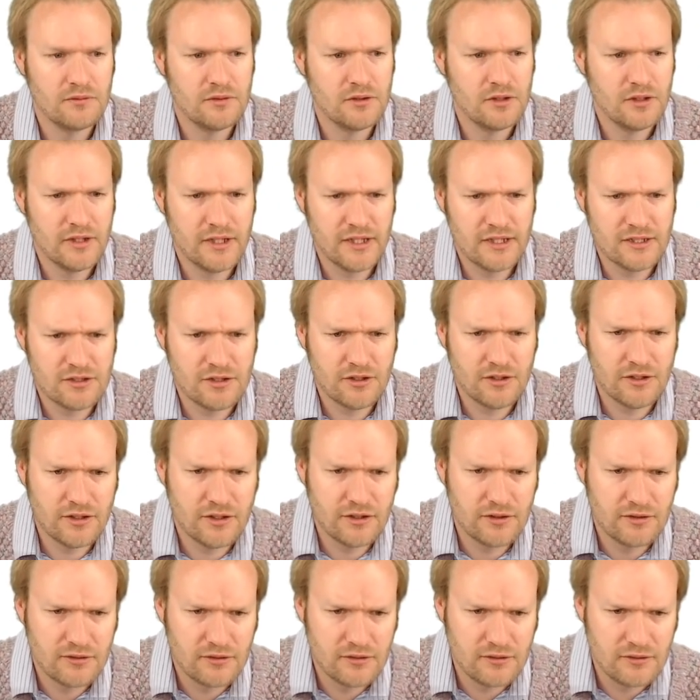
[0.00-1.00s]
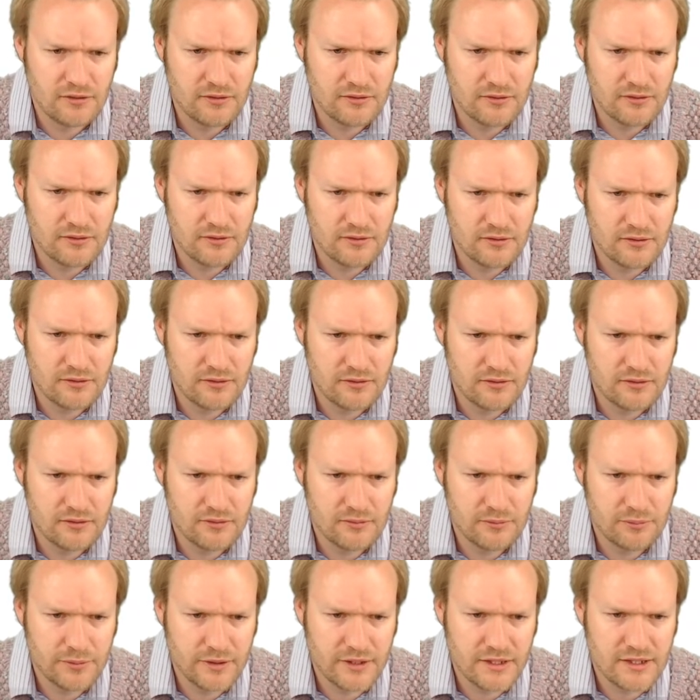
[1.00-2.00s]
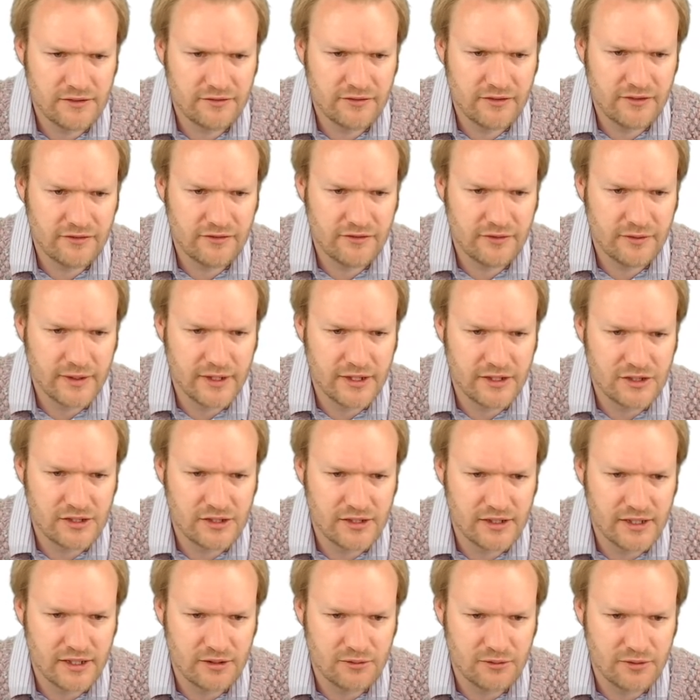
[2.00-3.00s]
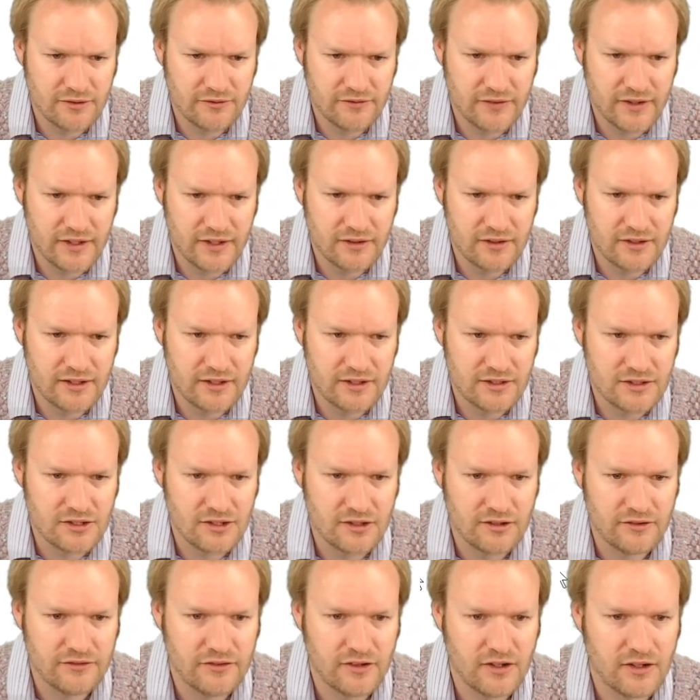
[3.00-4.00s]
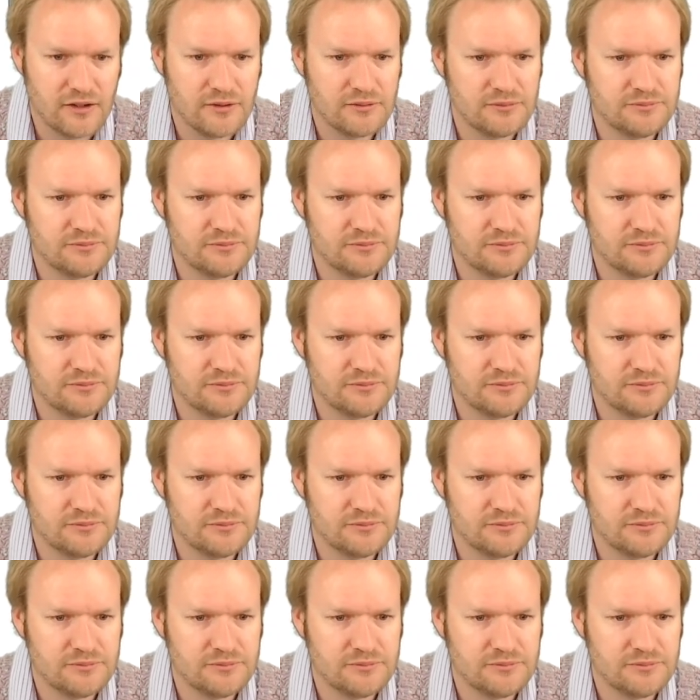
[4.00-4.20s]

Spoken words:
So these are the bits of information that we found out so far.